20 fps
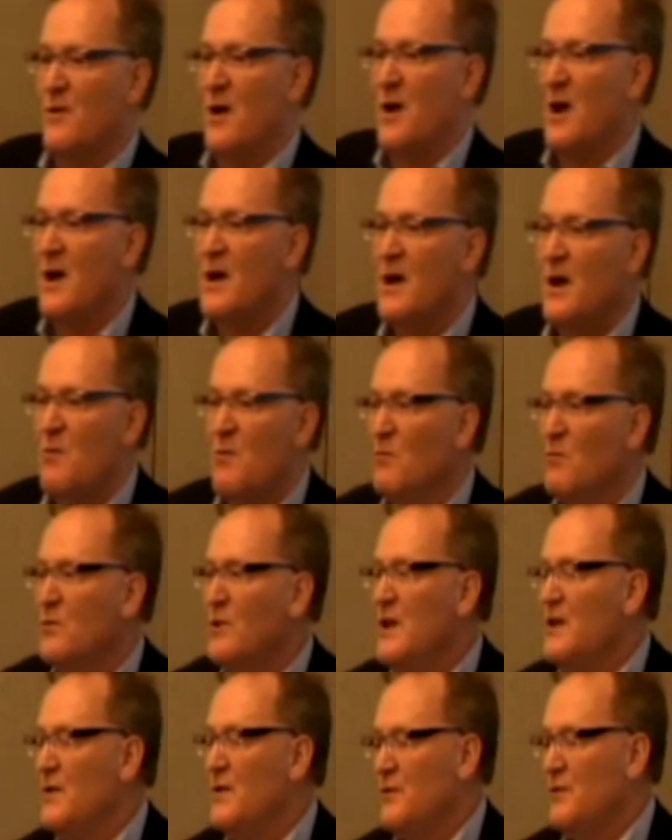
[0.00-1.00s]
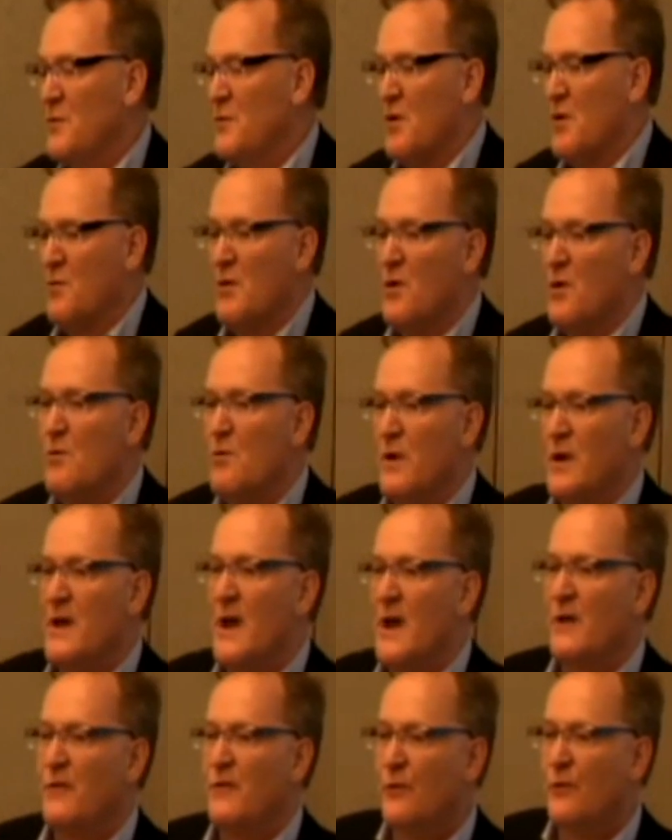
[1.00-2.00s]
I'm going to lead you through a real
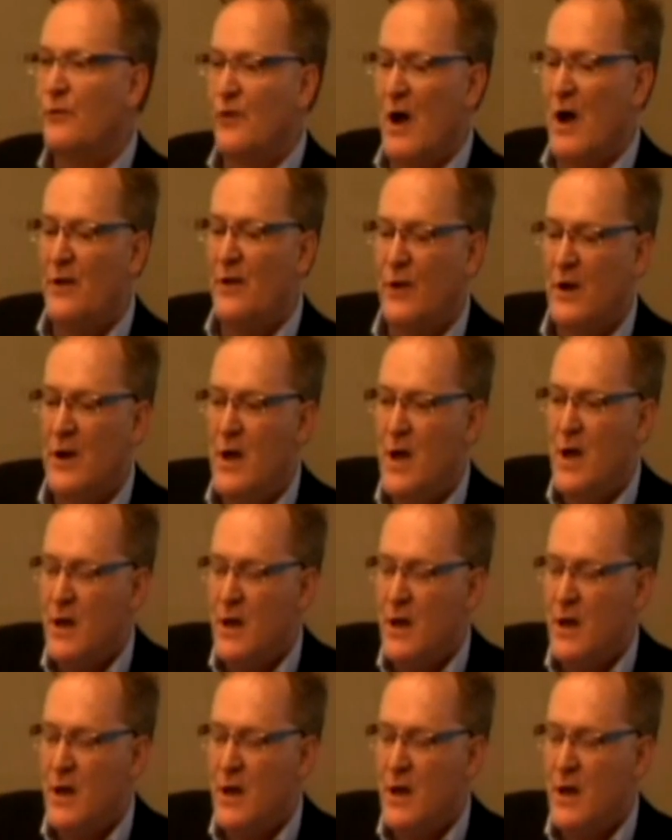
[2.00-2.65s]
quick exercise.